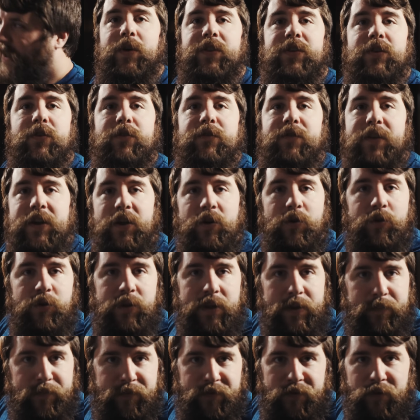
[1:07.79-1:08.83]
With your video
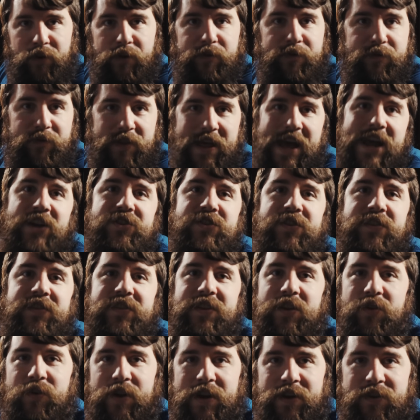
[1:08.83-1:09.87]
clip full of flashes
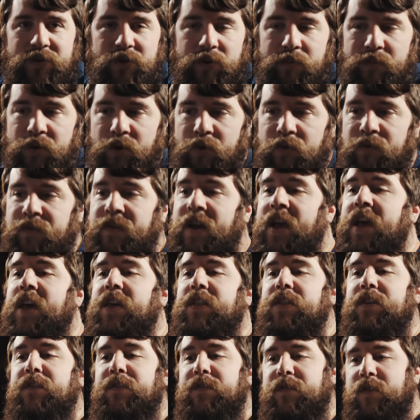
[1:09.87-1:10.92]
that you need to remove,
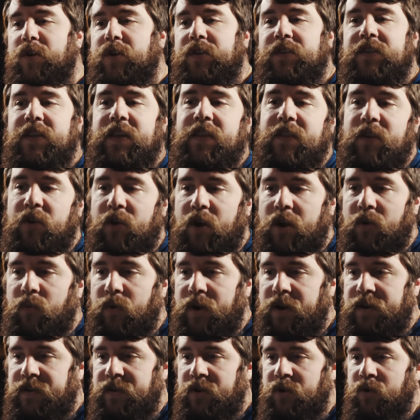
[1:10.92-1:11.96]
the first thing that you're gonna
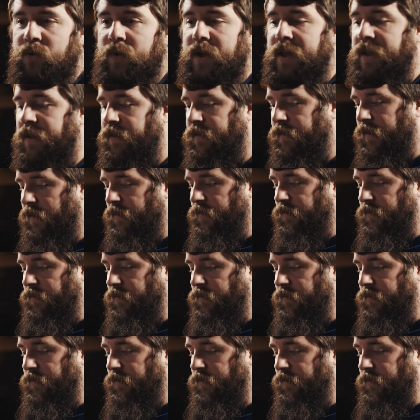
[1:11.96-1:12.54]
wanna do is